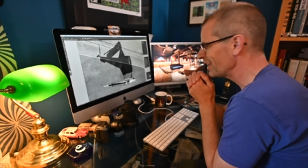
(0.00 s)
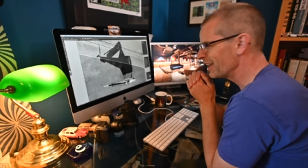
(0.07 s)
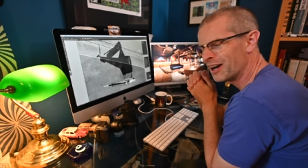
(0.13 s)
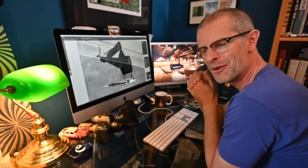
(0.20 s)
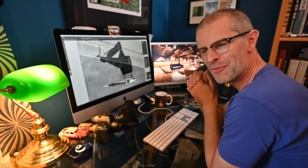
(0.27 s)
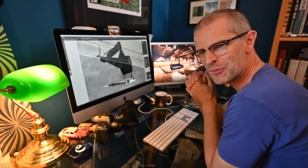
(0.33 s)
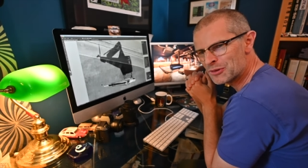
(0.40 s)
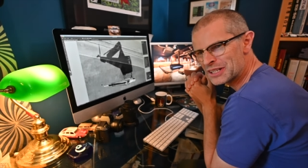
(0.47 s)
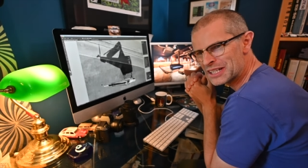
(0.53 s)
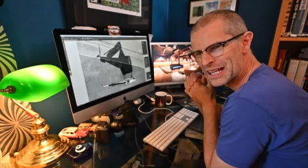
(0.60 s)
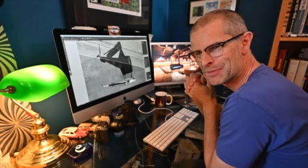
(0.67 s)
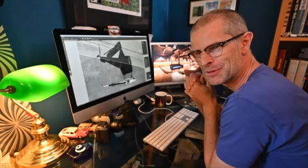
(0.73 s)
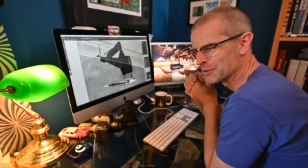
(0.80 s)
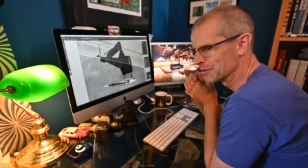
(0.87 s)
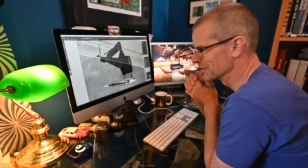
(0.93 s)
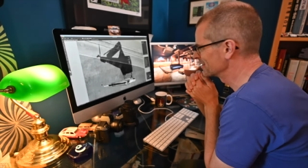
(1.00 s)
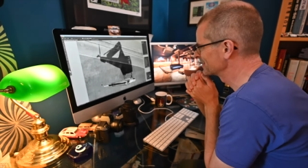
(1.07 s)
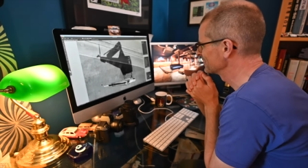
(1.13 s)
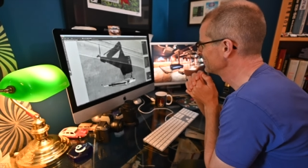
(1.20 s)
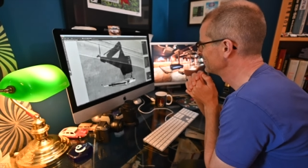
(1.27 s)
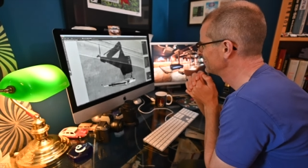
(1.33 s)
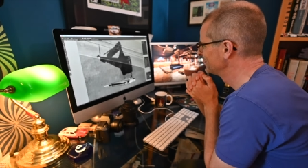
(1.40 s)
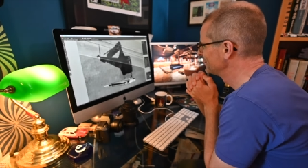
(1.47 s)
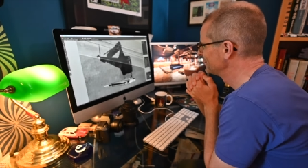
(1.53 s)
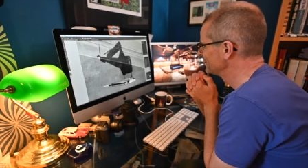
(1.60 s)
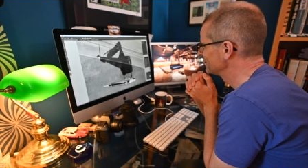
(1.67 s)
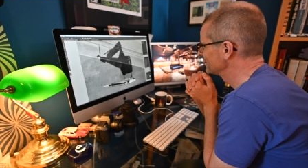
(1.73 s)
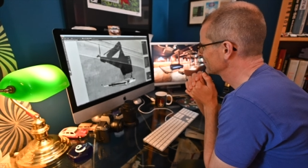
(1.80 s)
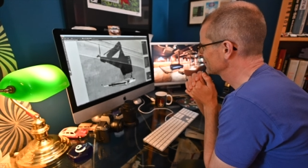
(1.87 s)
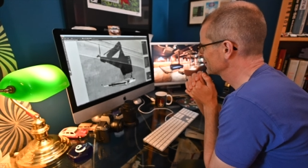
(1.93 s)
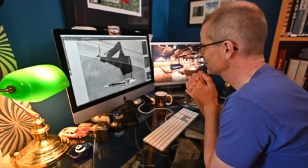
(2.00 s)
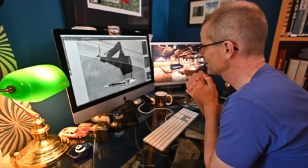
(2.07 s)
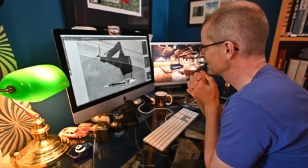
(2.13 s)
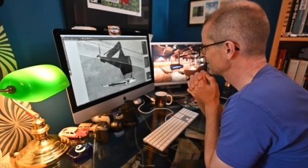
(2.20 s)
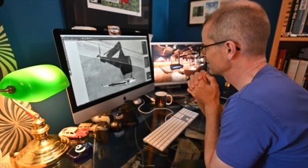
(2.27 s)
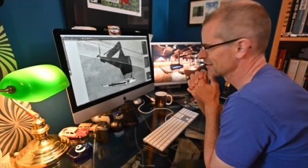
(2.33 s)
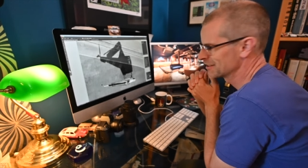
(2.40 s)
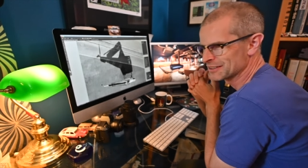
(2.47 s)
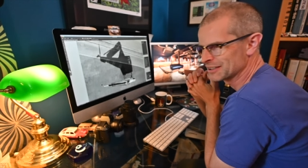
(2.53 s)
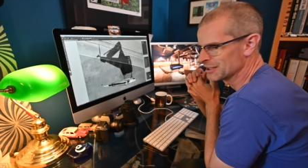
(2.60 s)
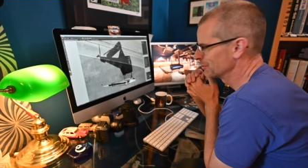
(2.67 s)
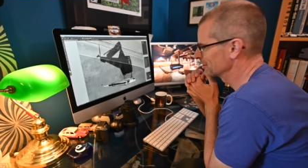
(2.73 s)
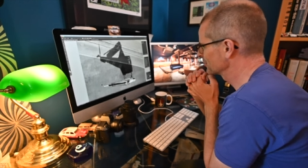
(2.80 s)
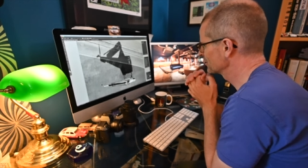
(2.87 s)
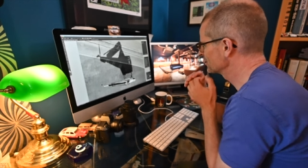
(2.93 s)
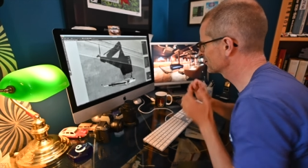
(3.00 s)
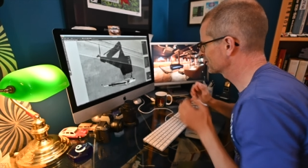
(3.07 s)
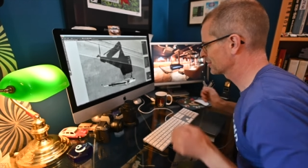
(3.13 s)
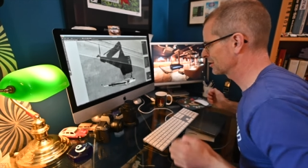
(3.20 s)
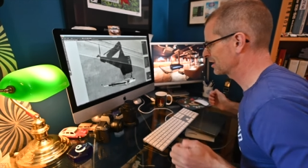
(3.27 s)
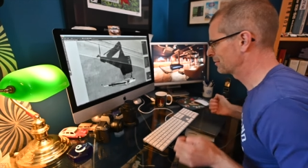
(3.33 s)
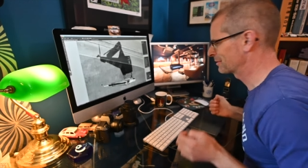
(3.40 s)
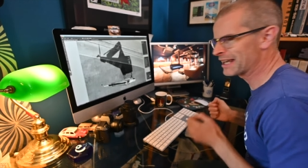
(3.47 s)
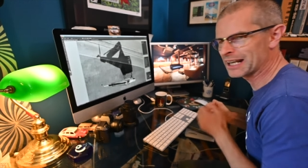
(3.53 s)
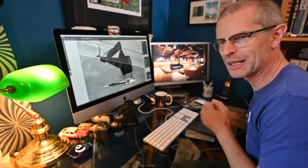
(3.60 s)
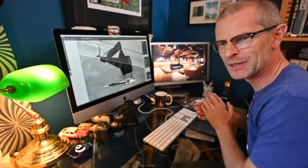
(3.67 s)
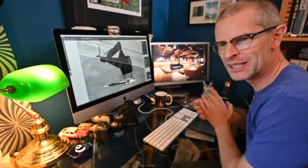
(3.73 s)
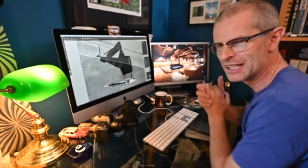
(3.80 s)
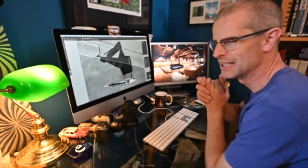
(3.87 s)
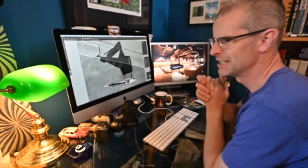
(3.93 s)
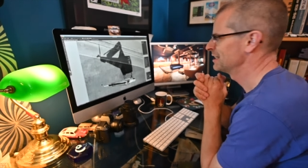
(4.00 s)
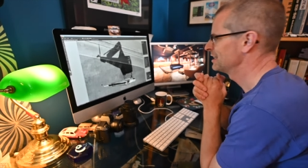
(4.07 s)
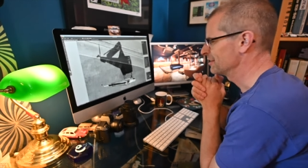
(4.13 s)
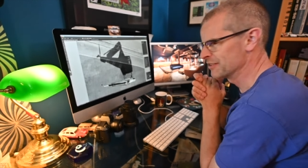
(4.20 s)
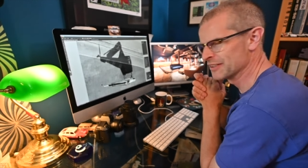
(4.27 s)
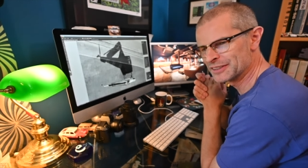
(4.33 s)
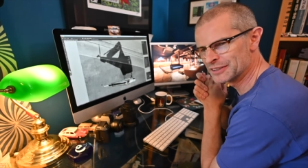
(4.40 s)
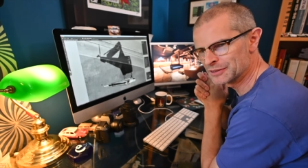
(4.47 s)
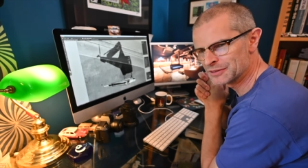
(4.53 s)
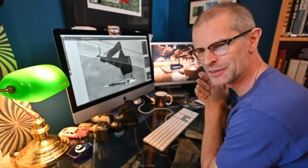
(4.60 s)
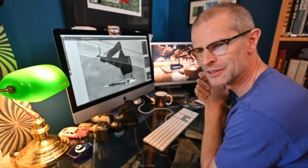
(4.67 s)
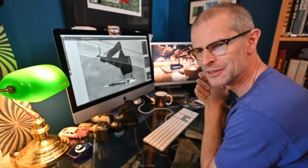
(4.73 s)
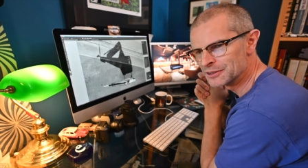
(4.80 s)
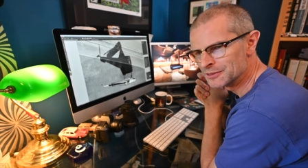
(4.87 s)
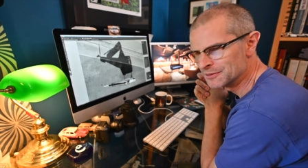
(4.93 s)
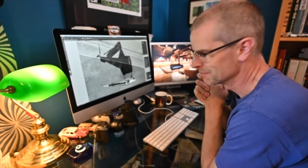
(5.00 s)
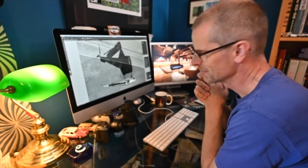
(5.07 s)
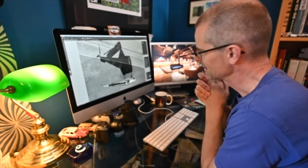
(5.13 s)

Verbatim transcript: i'm pretty happy with this so yeah, this is going on Instagram and Alamy this afternoon.